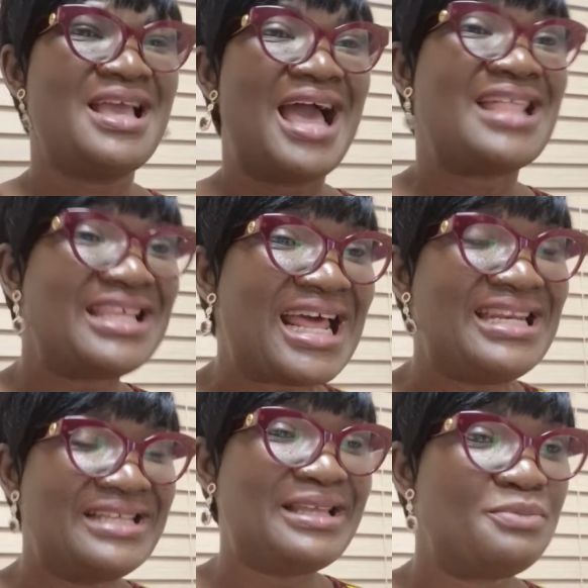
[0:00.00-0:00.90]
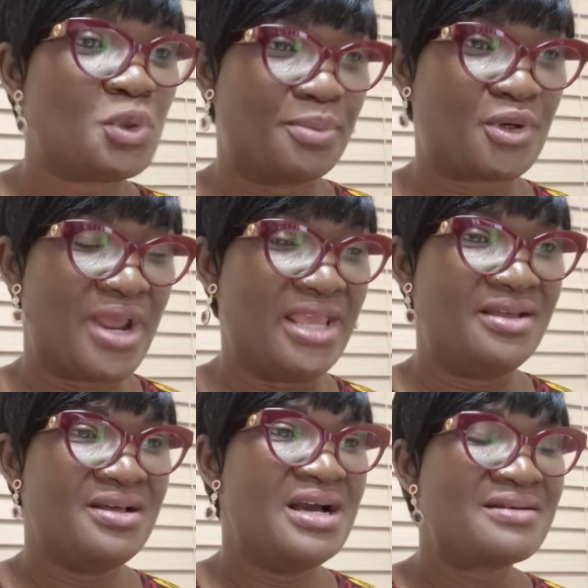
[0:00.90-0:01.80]
And then I lead them to
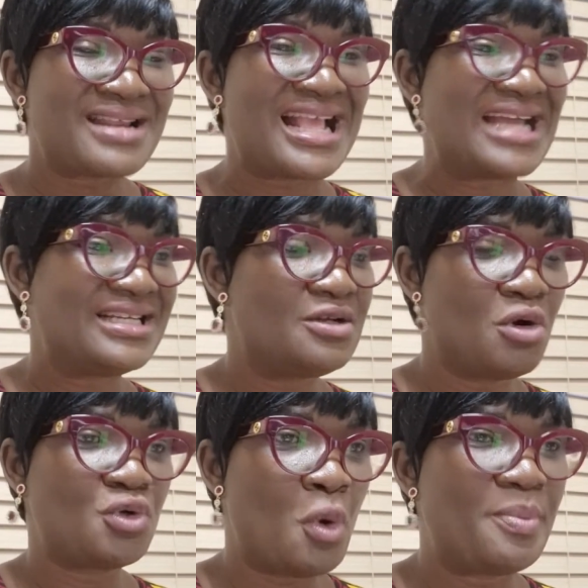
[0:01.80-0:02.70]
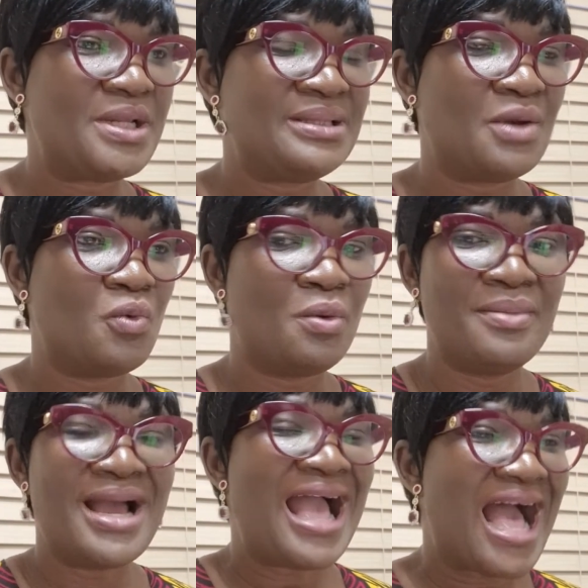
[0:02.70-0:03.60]
pray regarding God opening their womb.
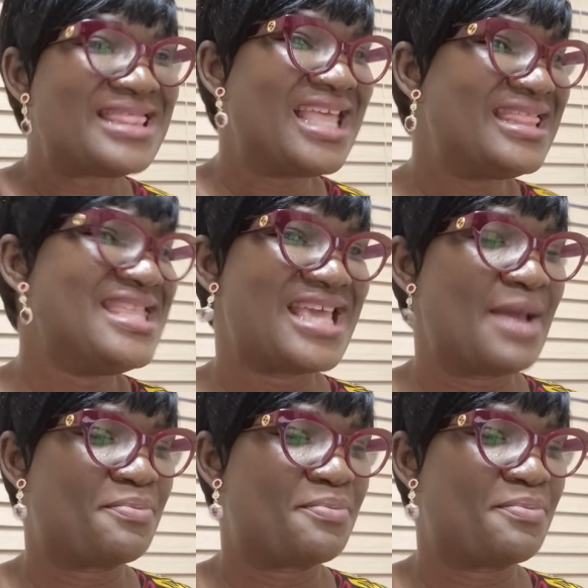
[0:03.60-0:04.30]
And then they get